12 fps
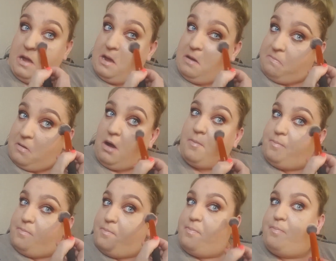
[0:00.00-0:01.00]
I've got
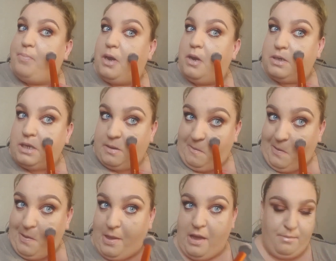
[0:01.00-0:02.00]
a bloody
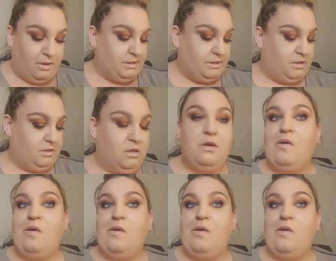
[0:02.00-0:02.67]
spot there, mind.